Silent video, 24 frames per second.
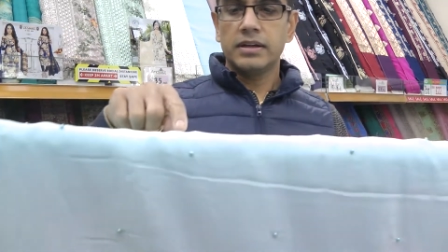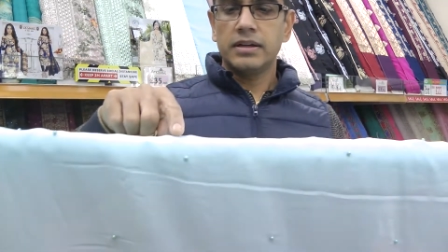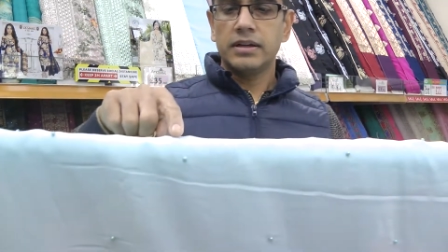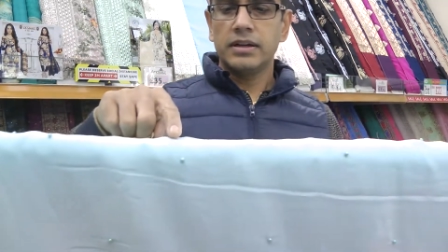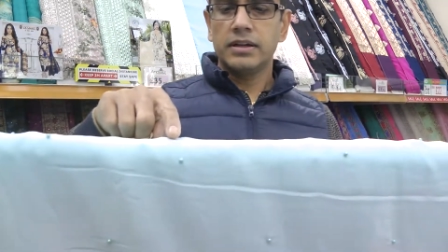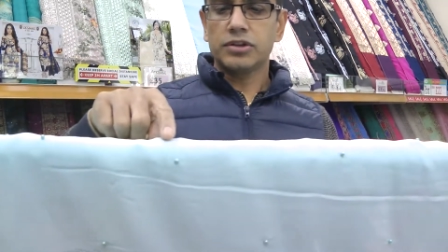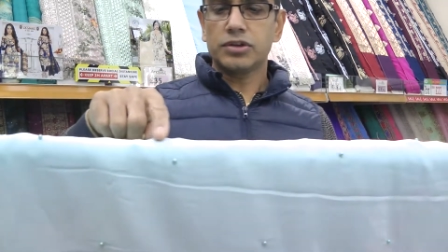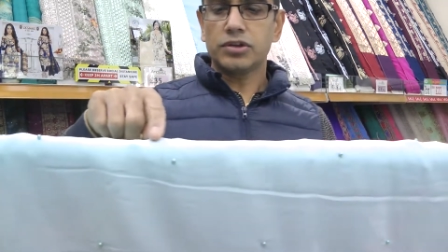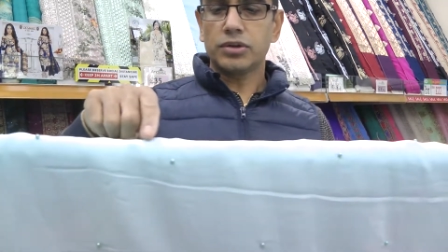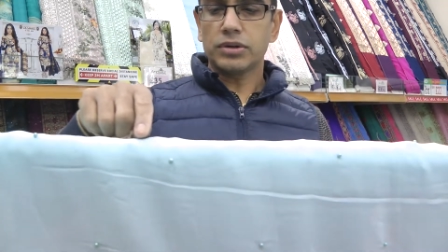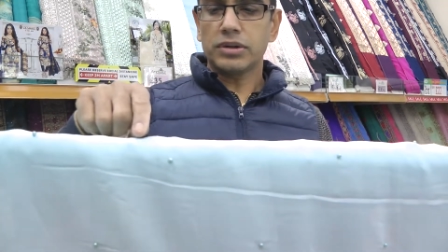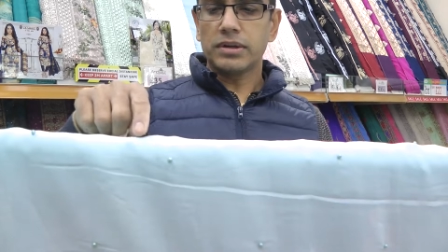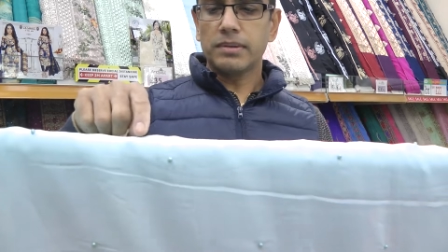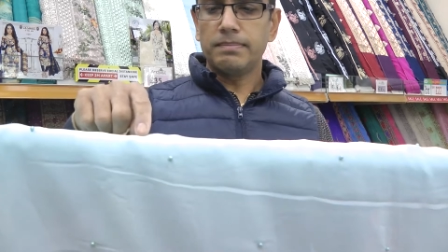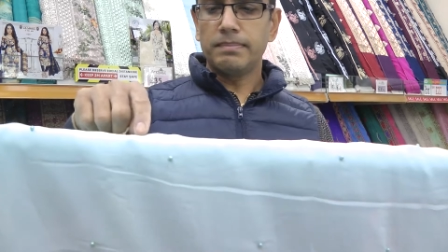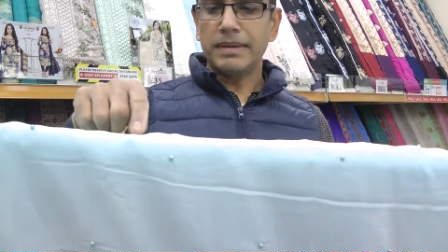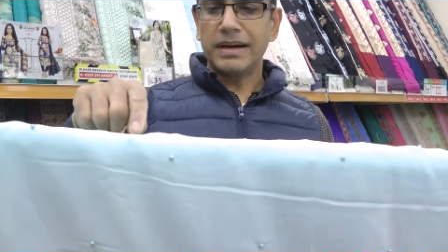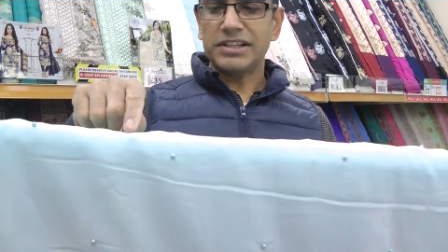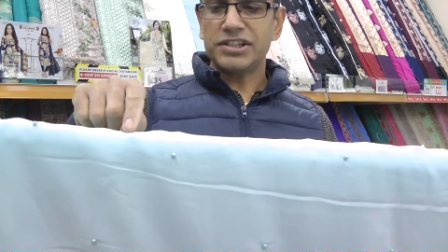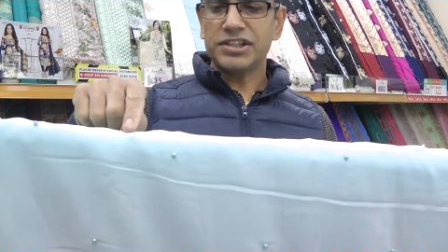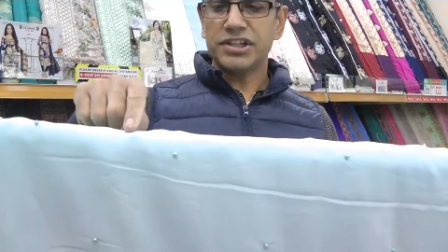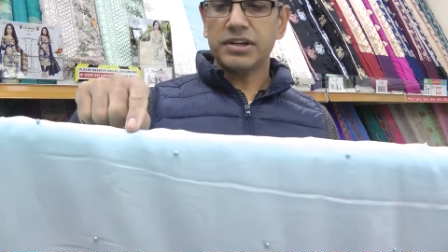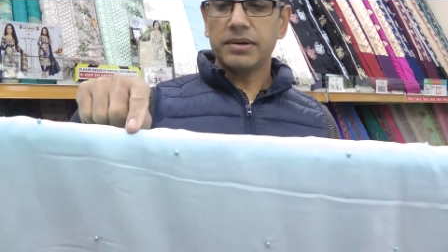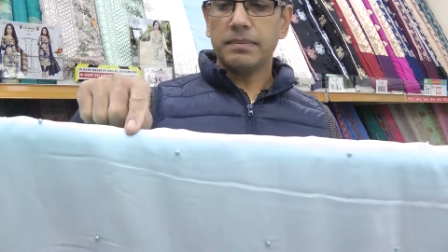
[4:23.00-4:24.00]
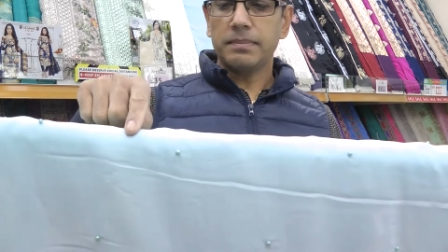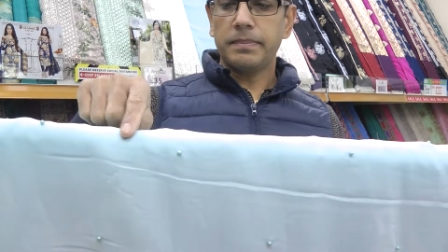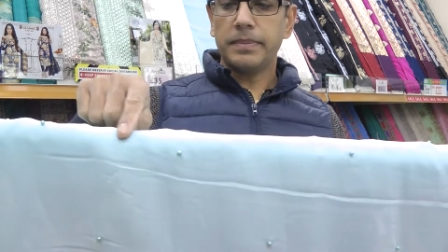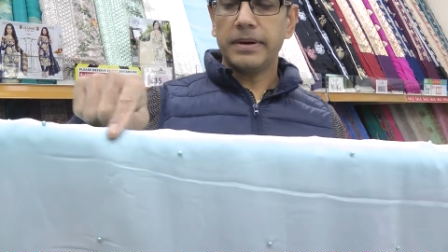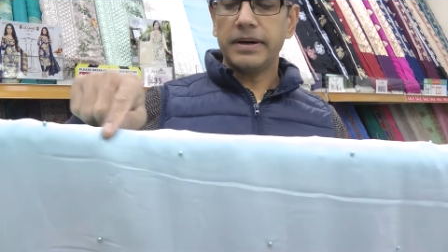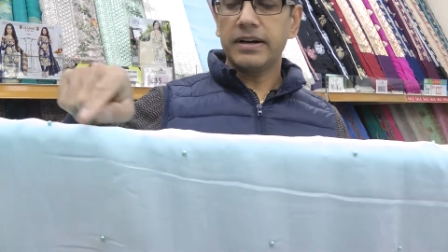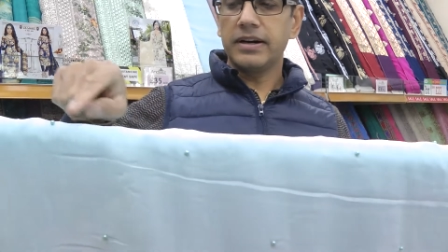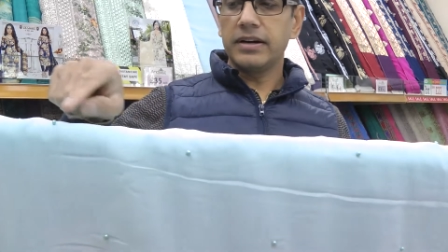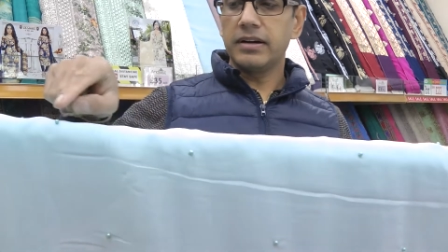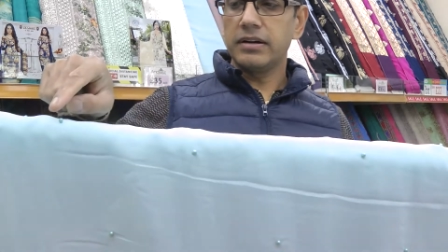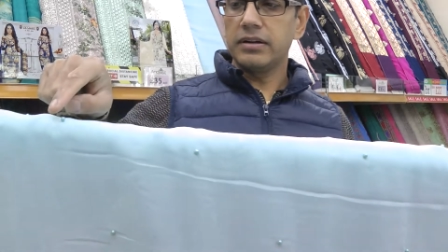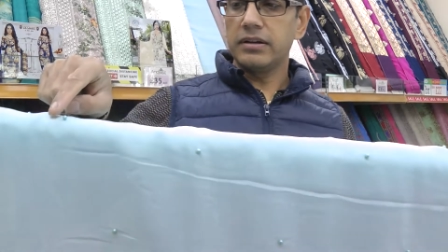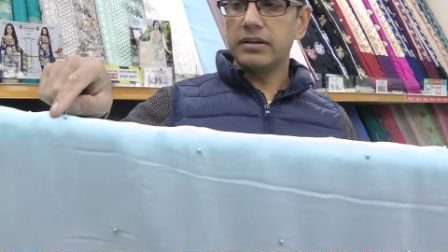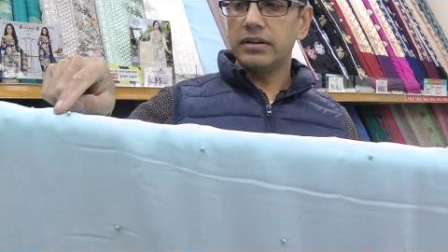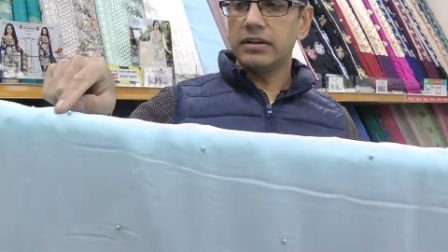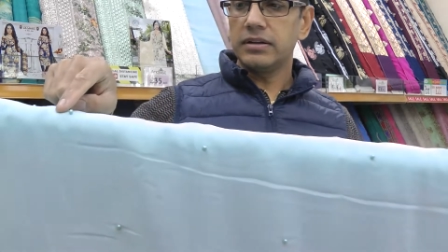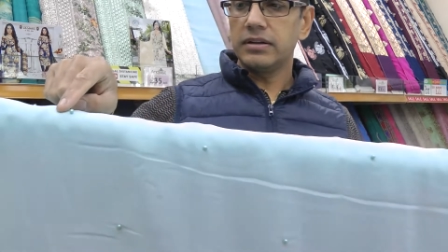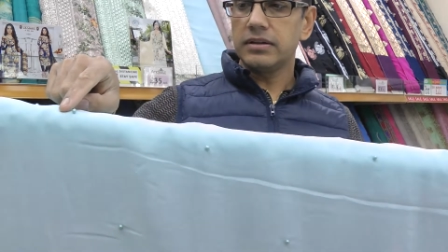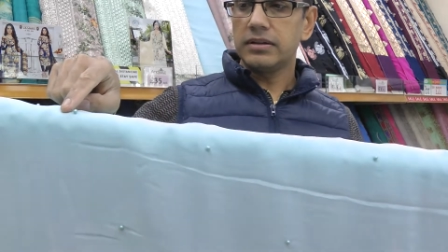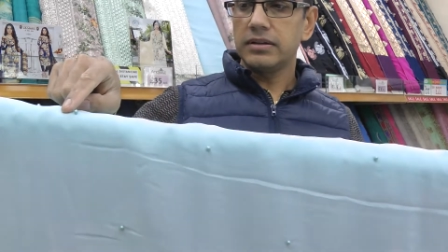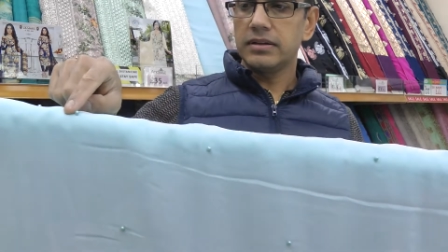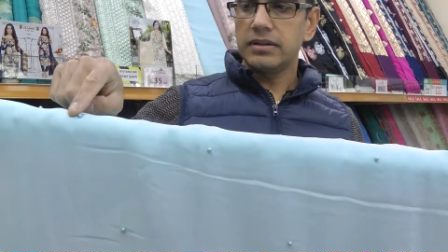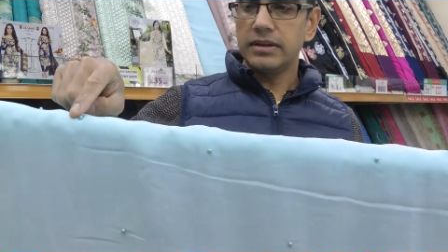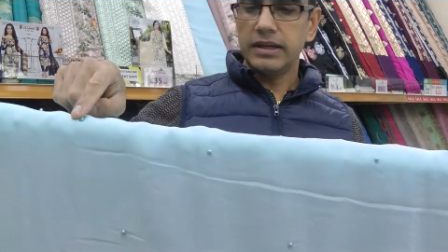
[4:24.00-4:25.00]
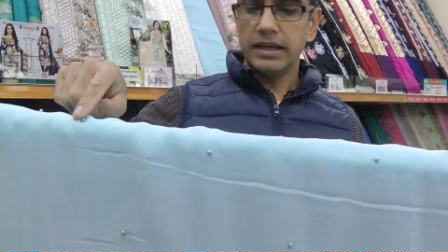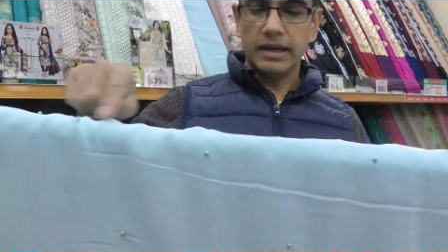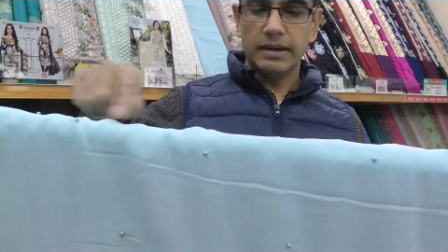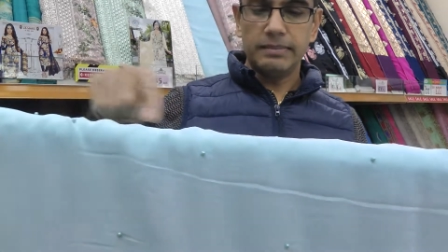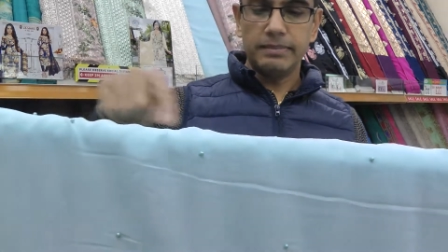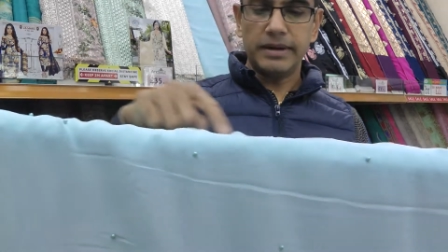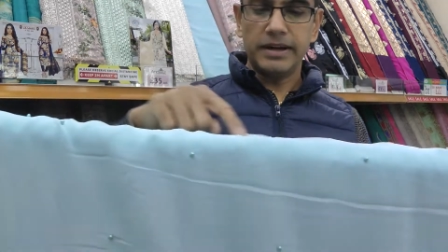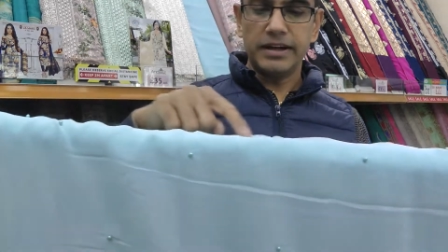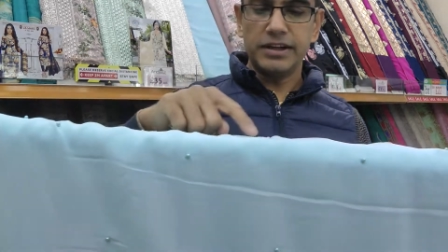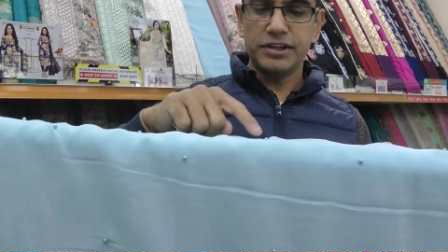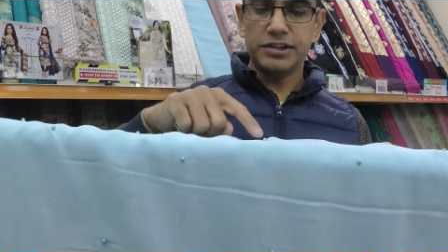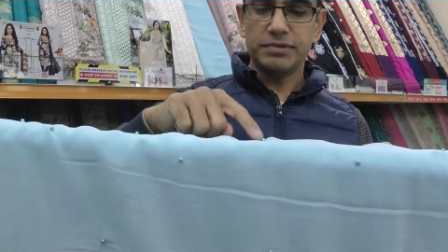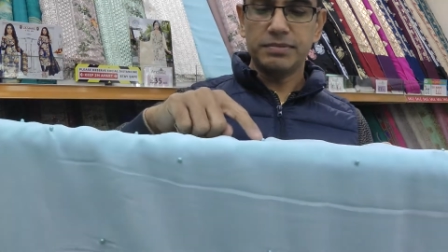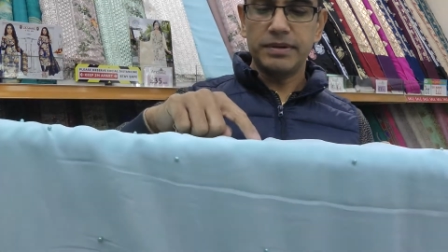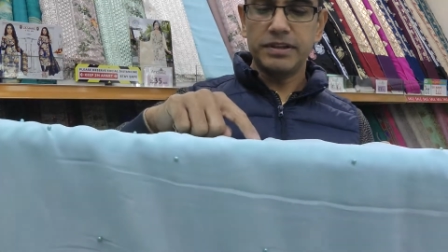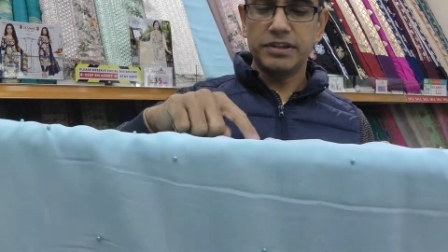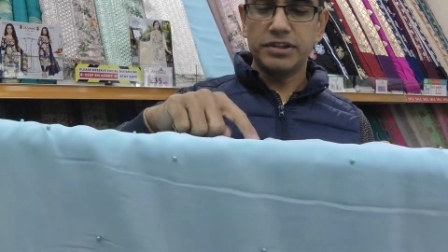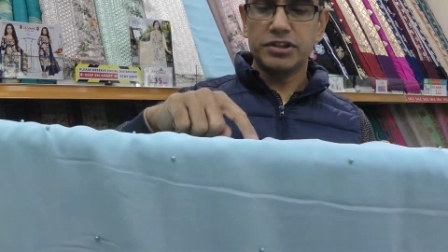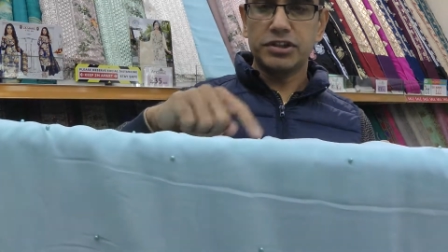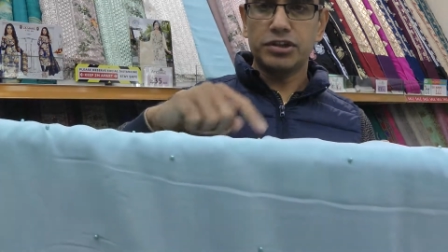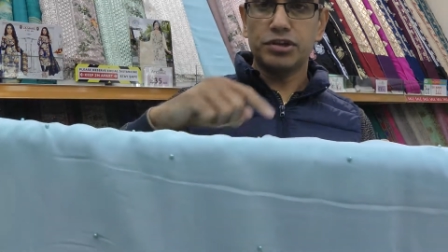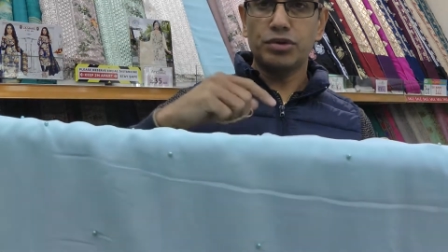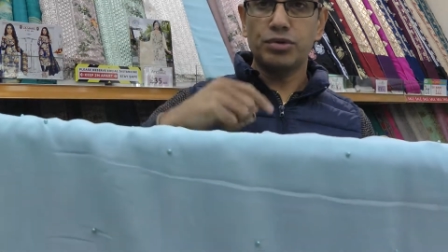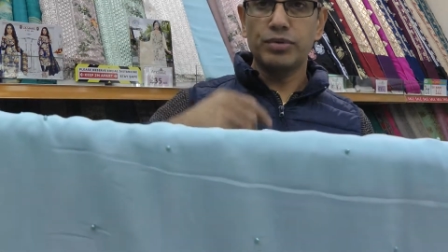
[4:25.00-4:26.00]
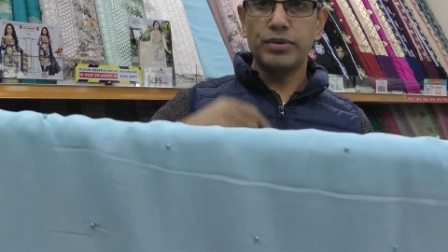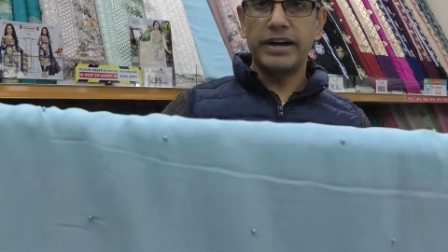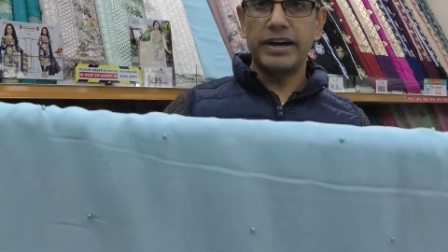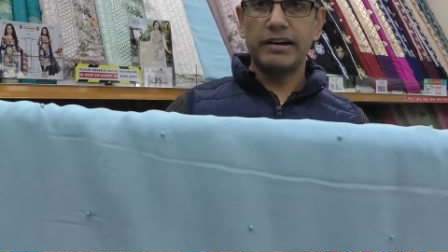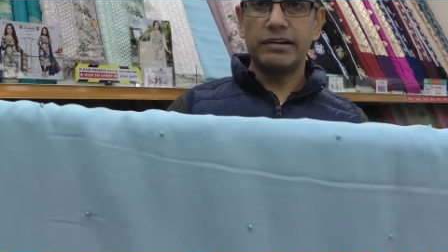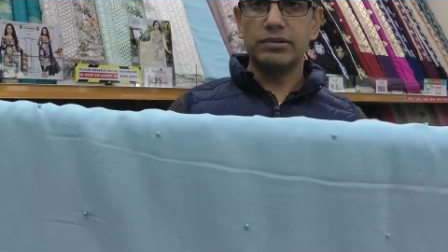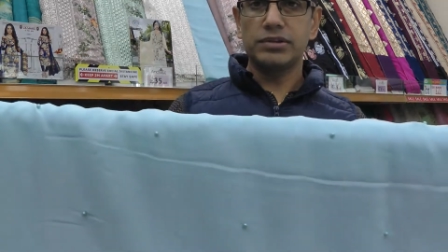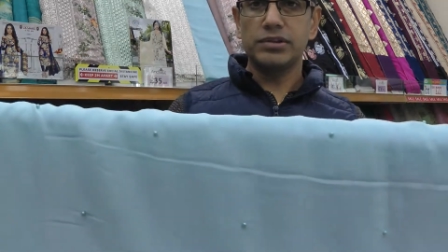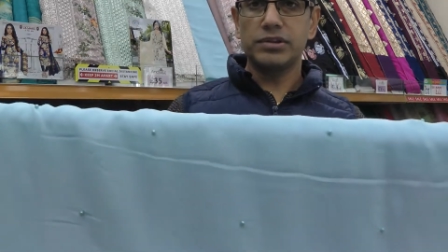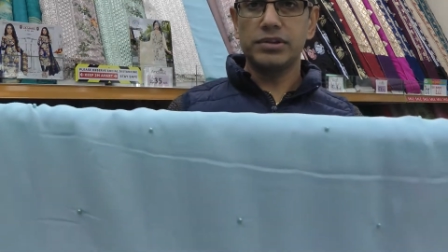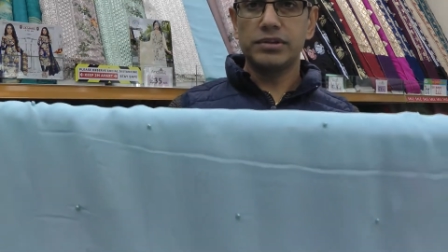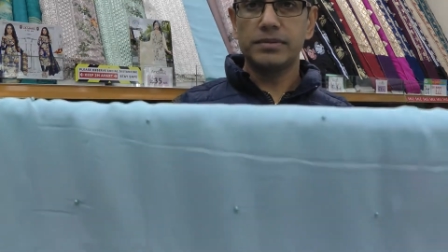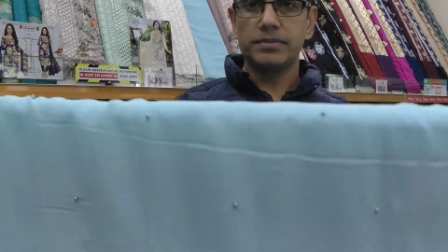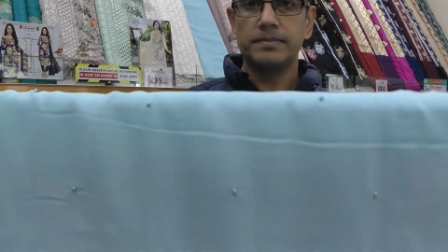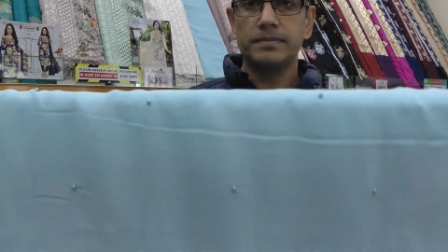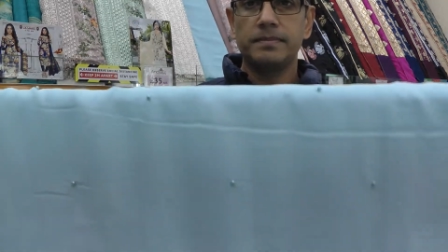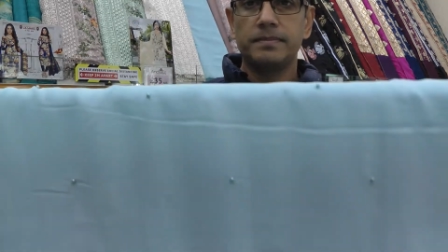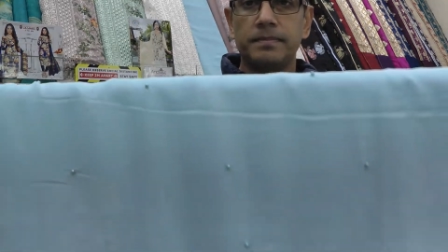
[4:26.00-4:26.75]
It's got the matching pearl embellishments throughout,